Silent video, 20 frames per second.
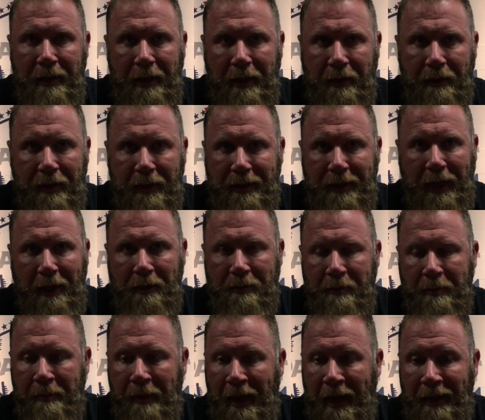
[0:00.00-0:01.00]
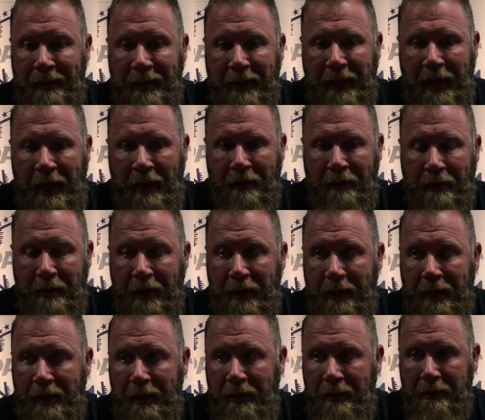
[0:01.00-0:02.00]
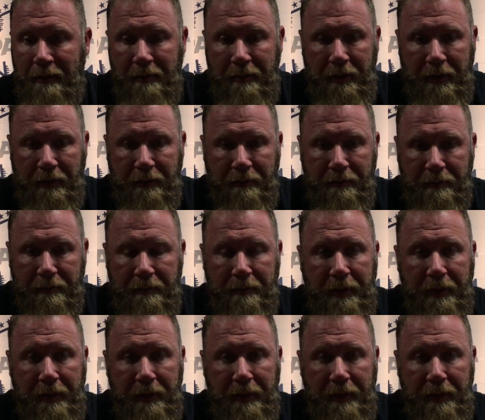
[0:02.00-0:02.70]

you know, the salesman behind the counter, and he, you know,